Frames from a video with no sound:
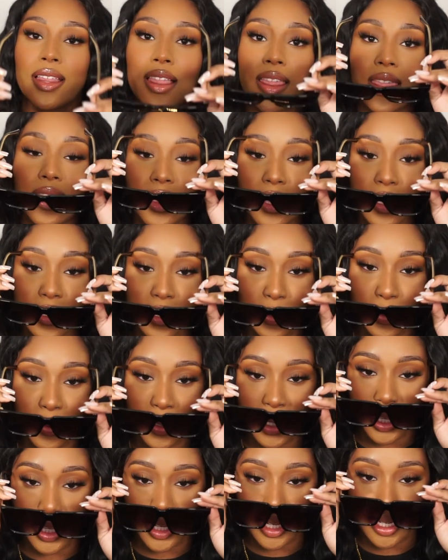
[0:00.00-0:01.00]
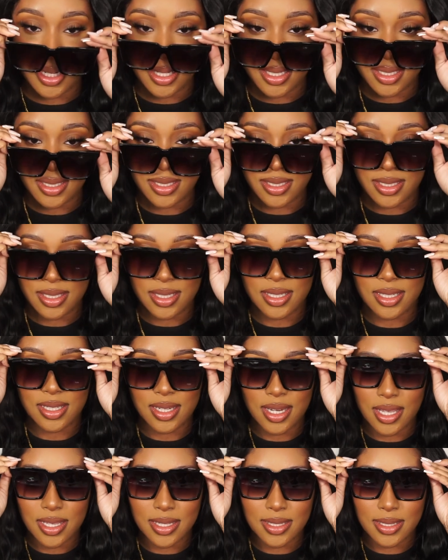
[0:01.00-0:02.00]
This one
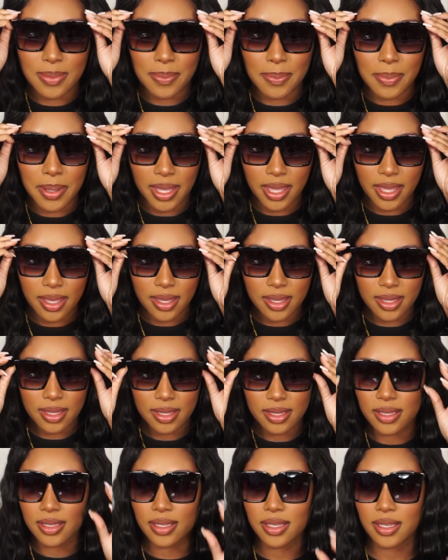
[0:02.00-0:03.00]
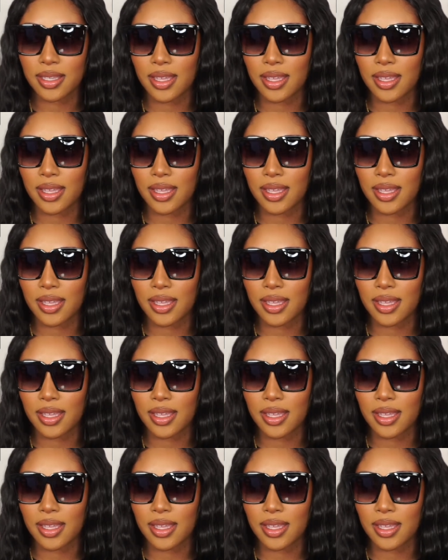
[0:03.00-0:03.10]
is big.